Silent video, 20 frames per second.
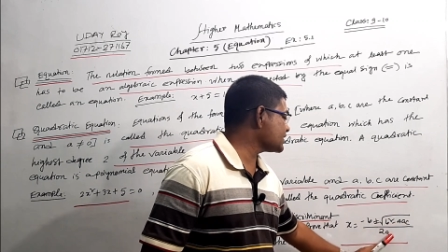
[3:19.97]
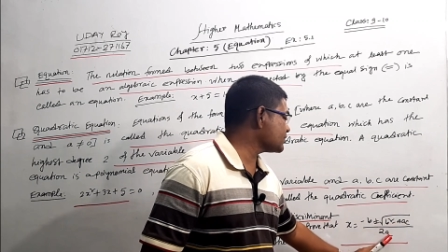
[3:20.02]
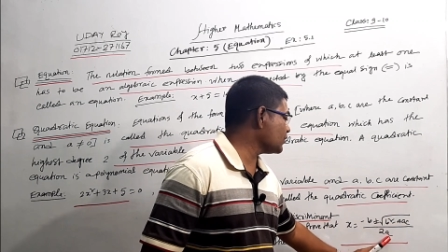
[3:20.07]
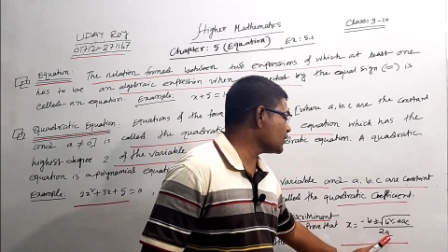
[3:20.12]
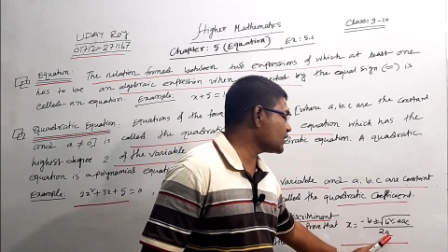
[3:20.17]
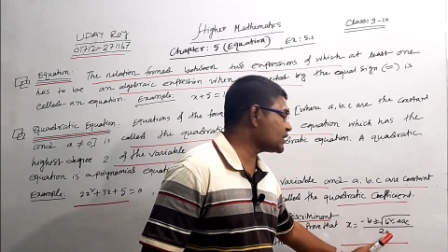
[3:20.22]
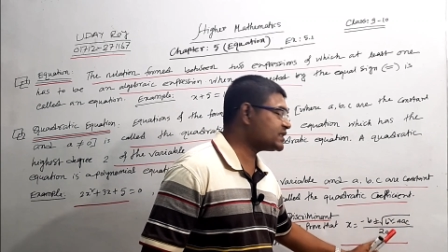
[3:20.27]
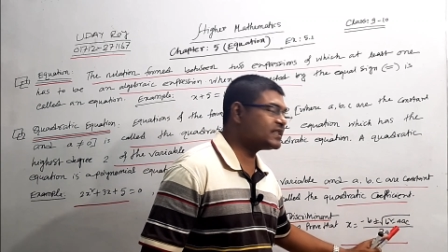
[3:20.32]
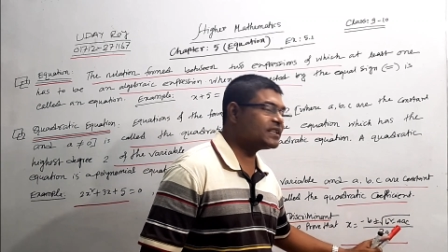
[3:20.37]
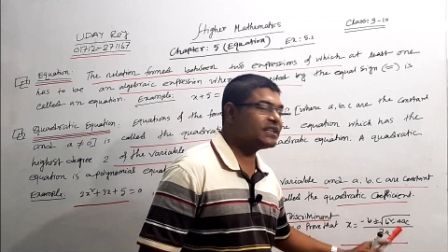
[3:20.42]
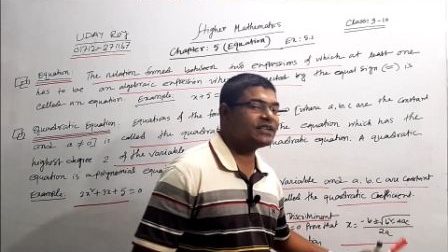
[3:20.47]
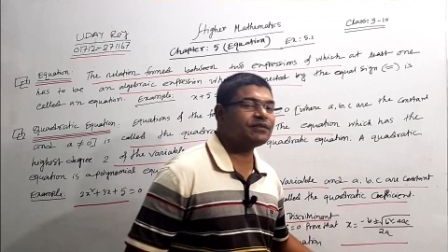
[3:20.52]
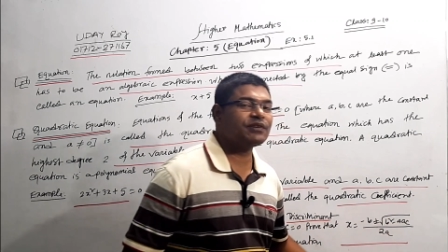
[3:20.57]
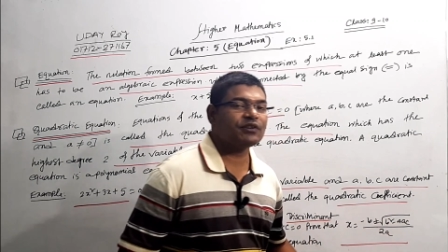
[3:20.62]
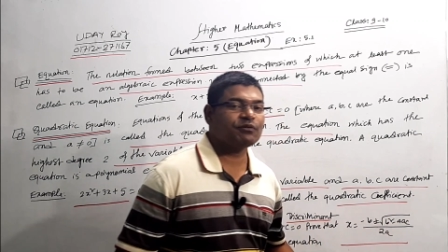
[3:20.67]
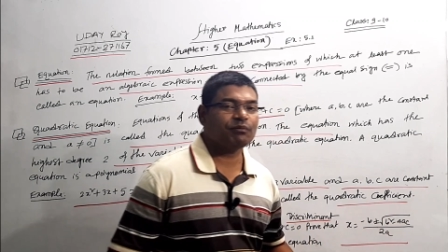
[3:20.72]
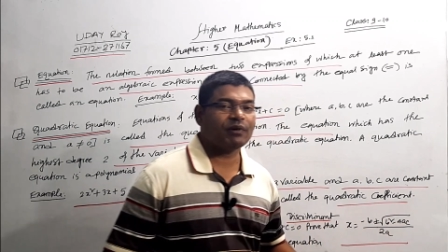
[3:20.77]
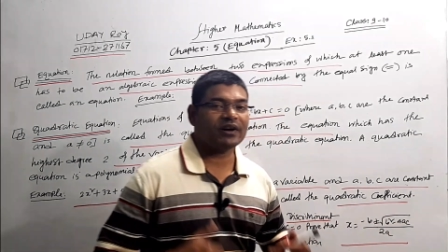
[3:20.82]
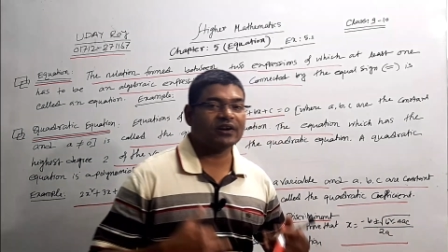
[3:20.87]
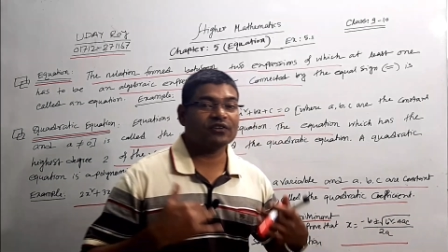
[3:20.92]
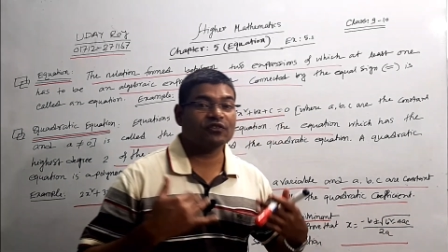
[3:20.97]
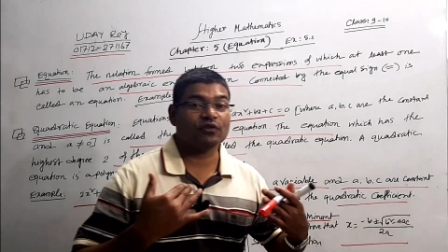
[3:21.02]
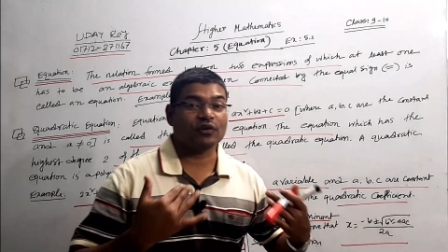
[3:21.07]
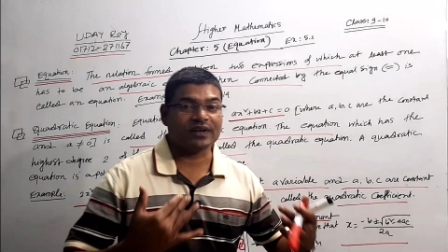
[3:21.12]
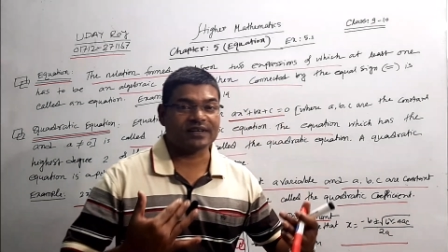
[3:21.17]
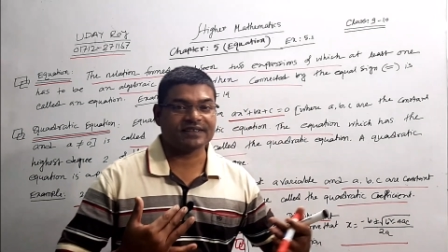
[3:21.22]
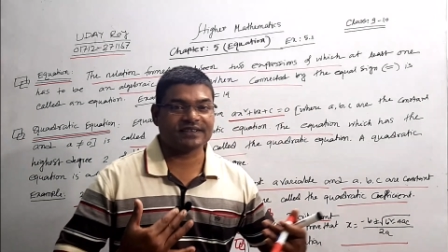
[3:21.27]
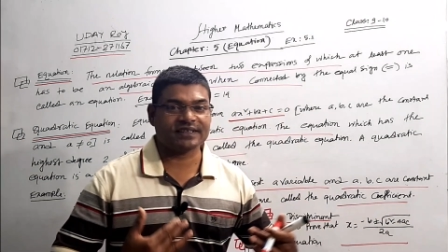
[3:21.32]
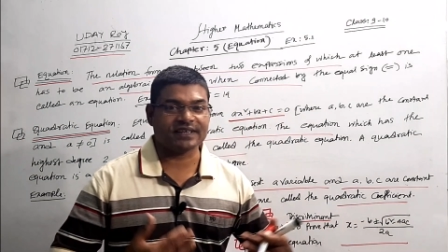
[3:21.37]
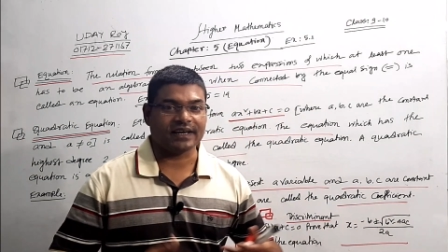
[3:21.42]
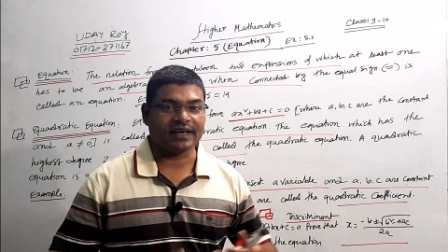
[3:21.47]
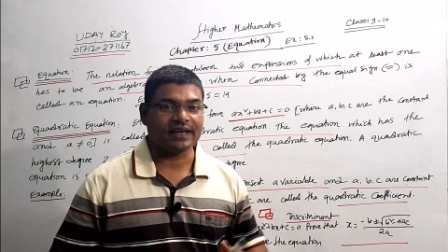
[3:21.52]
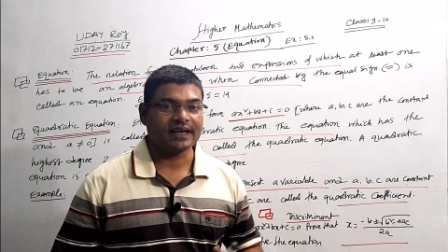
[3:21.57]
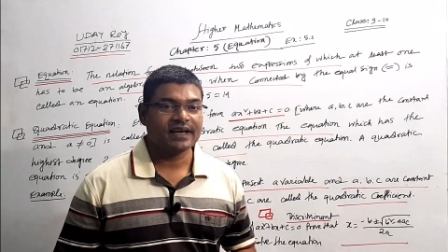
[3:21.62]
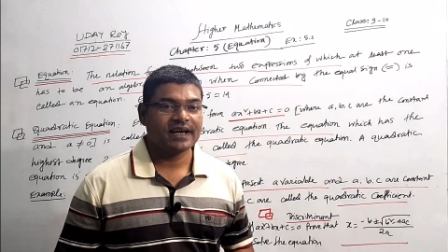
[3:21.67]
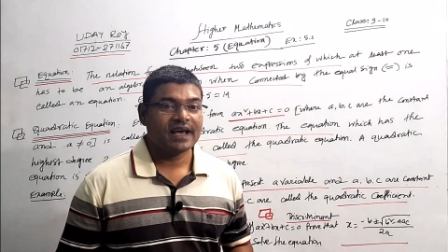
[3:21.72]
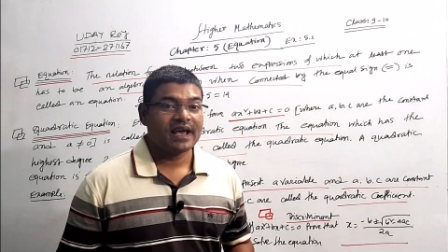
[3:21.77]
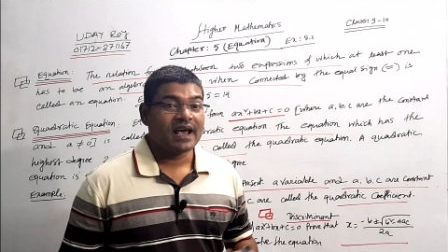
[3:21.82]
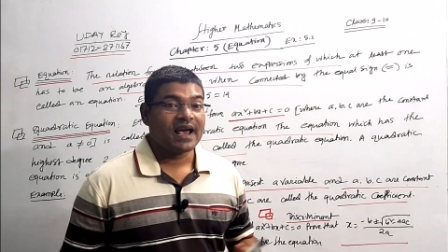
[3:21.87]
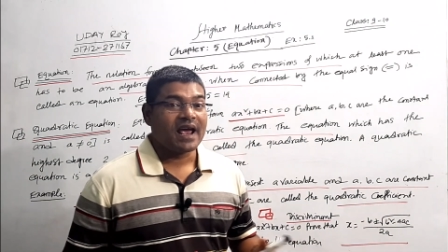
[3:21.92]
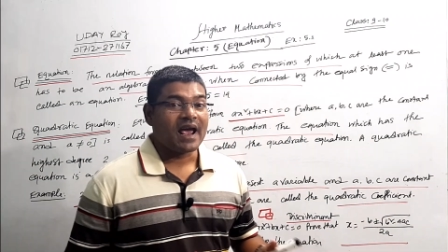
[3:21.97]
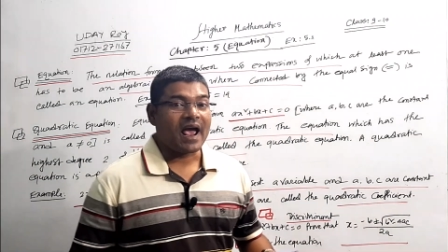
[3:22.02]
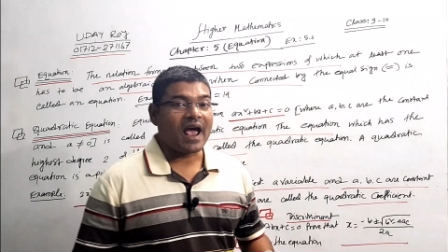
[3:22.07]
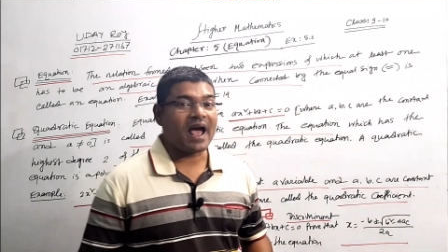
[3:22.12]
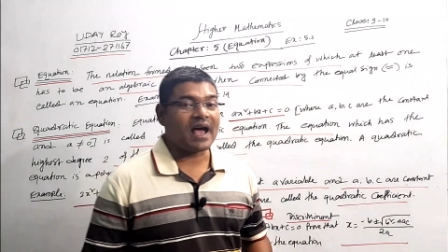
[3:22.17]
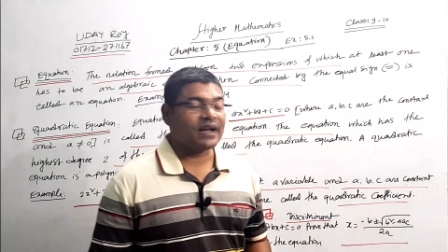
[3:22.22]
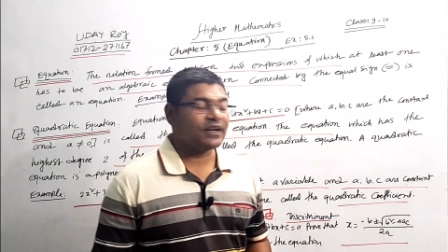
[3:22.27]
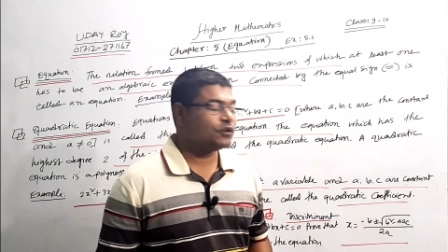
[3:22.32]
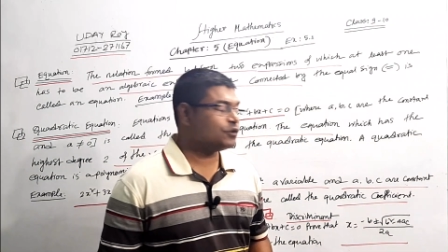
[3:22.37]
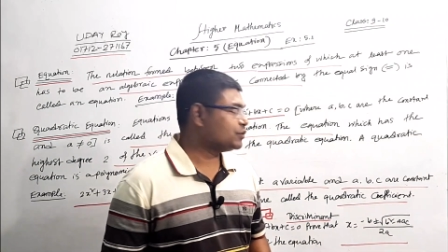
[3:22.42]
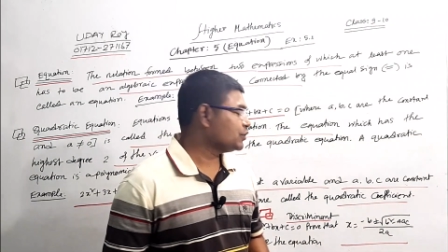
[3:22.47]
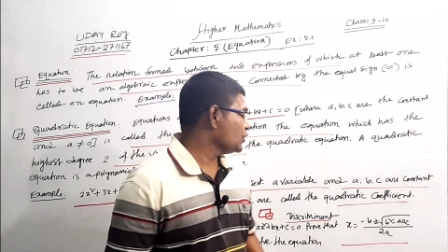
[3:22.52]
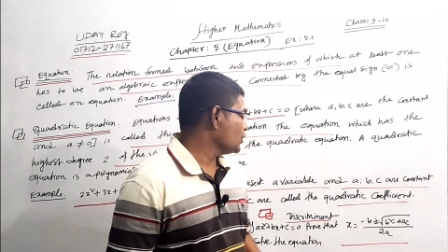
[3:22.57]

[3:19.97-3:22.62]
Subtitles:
4ac divided by twice a, and